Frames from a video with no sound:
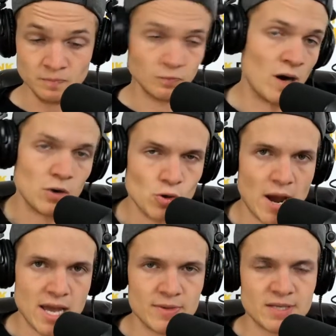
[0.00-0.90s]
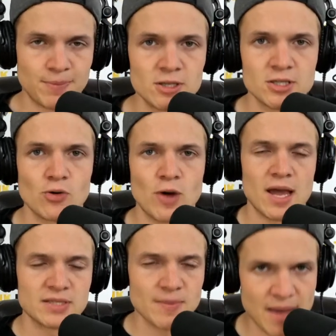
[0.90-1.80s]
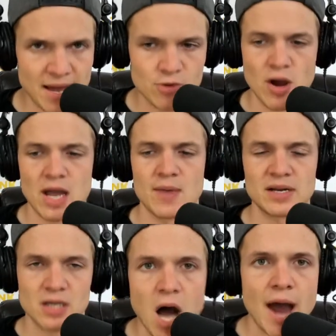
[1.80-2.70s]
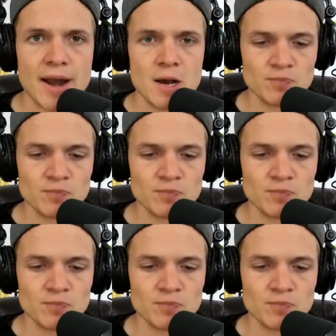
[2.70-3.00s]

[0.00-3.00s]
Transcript: well, who I am as a person, who I am as a man, who I am in God.